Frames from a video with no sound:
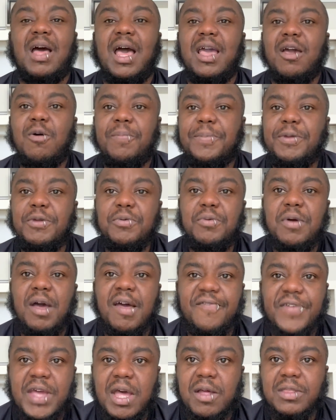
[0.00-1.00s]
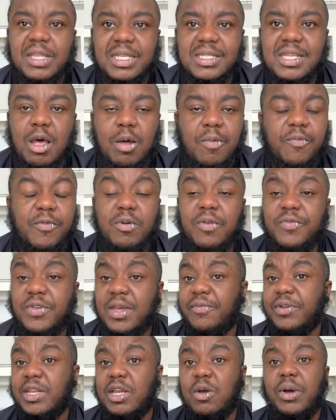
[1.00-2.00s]
I hope you found this helpful. If you
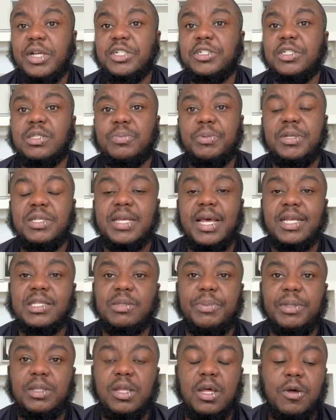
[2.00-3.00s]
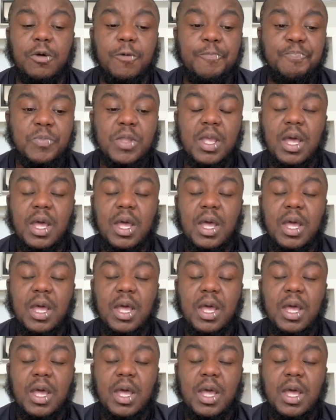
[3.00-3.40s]
have any questions, please ask below.